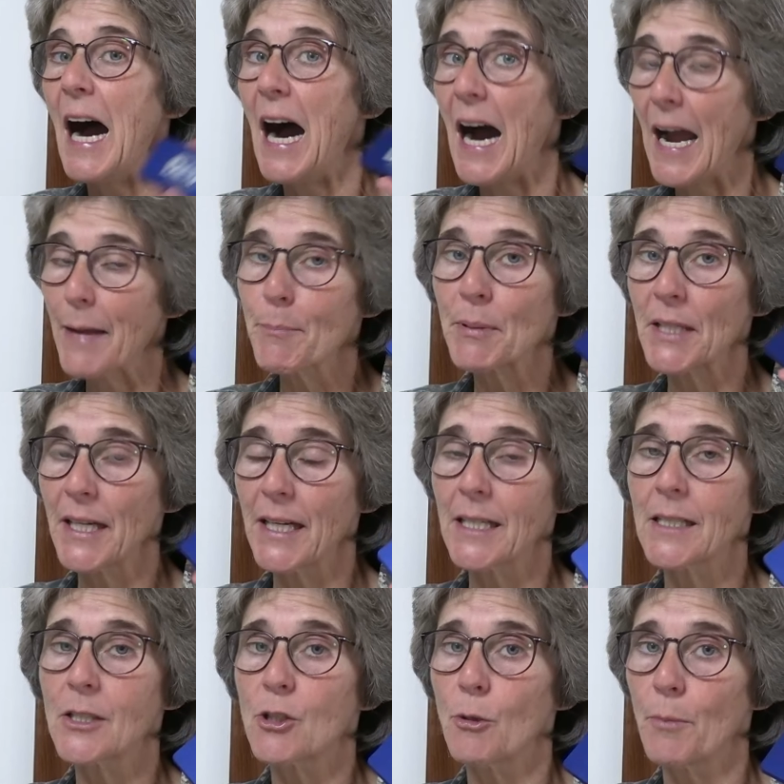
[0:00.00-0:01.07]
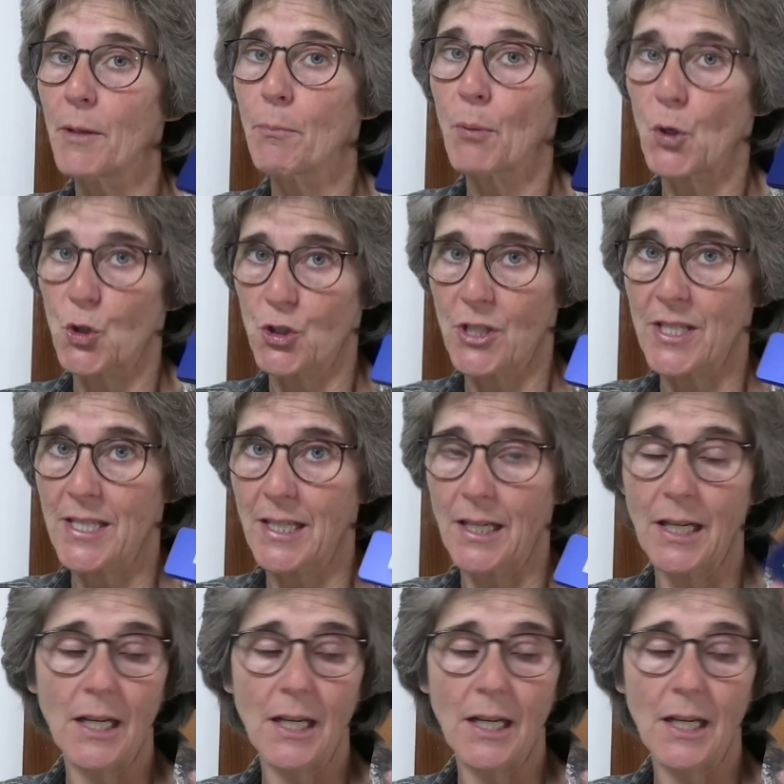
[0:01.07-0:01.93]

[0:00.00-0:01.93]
I plan to be purchasing,